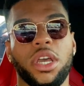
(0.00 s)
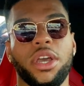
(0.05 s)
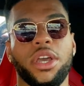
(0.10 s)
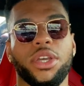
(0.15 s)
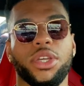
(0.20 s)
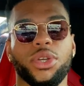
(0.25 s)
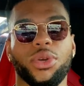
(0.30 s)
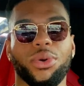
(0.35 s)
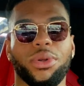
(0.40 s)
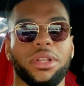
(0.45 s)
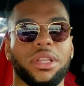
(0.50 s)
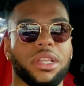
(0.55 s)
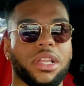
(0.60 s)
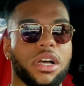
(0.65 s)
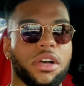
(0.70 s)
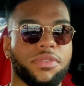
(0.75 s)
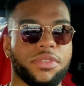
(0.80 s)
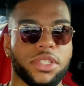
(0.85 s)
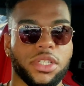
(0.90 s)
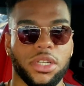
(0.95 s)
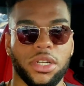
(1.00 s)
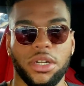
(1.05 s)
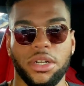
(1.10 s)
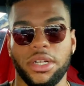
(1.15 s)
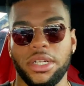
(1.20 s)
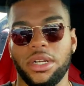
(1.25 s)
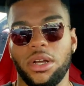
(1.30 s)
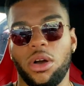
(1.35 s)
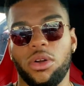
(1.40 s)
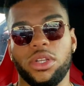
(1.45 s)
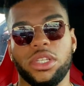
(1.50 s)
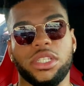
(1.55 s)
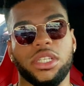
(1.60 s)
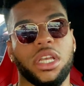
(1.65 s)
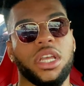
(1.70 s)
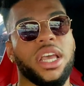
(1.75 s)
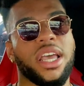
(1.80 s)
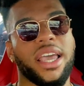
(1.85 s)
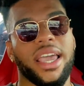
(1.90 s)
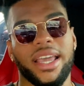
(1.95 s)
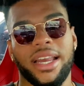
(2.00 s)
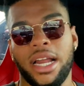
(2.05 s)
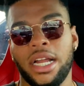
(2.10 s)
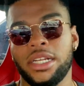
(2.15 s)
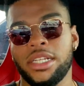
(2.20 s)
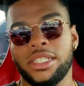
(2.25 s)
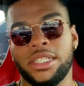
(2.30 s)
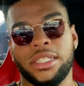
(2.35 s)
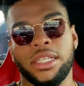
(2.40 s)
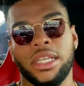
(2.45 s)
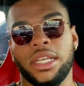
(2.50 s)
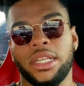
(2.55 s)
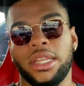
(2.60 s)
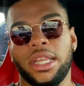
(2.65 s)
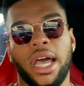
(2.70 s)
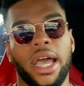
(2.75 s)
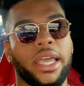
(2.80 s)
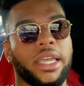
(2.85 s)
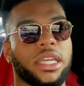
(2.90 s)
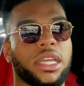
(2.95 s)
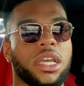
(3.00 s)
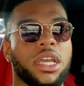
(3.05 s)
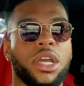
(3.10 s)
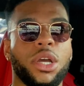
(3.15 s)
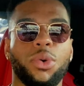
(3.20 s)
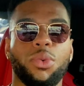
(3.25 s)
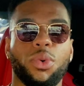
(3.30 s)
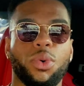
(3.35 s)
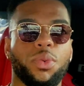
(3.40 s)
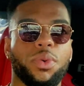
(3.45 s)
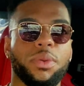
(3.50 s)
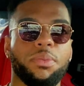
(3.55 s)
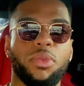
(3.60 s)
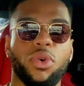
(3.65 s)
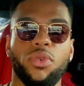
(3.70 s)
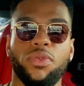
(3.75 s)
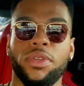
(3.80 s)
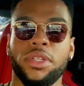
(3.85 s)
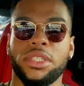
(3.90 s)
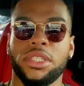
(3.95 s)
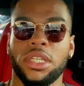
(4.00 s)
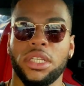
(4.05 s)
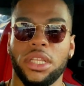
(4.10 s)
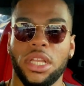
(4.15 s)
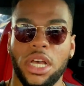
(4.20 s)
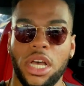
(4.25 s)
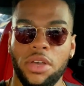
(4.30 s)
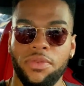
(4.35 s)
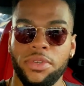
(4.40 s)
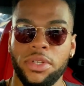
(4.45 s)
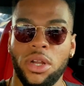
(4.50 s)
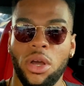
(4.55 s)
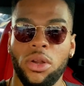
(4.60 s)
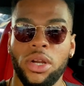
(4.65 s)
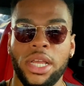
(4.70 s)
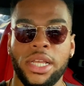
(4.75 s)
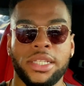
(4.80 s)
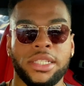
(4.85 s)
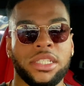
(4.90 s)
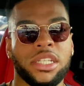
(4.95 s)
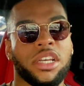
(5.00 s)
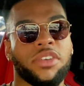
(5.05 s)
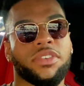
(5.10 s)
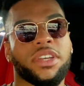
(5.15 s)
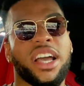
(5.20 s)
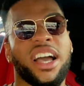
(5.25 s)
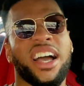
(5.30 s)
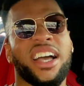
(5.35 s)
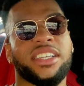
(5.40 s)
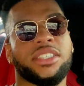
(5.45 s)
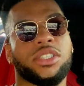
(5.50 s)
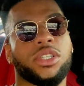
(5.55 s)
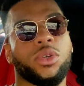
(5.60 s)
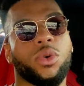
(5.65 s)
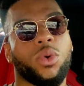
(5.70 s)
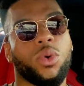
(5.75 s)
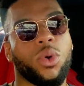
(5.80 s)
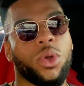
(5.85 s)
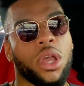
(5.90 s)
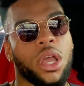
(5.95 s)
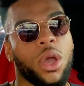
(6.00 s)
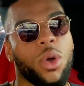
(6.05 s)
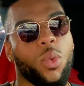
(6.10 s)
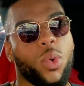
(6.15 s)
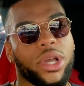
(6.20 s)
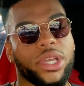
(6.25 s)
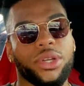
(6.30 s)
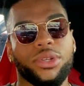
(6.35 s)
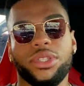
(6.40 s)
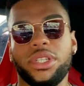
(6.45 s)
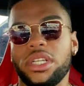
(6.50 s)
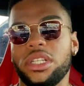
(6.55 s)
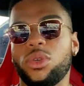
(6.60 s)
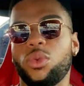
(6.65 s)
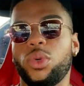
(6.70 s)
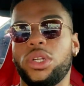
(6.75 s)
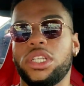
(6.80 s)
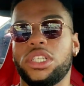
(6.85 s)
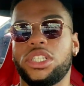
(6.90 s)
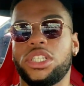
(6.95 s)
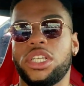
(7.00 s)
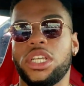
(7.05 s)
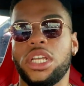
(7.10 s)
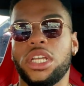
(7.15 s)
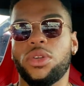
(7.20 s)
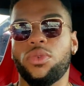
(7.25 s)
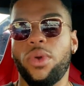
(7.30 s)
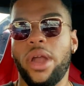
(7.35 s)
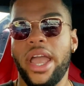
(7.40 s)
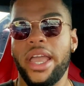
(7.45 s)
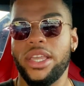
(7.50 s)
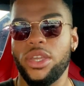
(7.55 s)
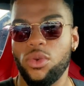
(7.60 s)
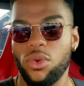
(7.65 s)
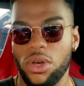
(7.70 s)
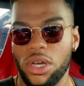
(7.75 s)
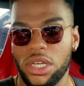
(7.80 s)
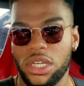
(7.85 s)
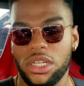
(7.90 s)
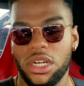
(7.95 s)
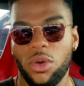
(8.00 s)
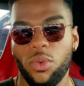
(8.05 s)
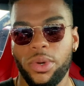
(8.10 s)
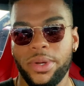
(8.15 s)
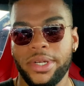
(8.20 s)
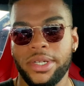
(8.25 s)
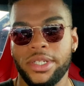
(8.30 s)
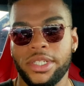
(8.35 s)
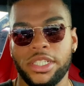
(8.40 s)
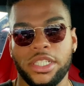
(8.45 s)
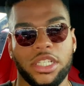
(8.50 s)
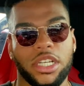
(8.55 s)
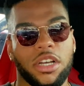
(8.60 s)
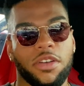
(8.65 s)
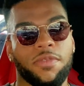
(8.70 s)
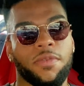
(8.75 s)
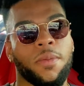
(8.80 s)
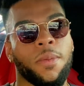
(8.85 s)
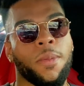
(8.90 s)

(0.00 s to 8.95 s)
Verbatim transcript: your love to her and all this. And I just said, like, when we move into love and all that stuff, guys, when you're dealing with a chick, right, you hooking up with her and stuff,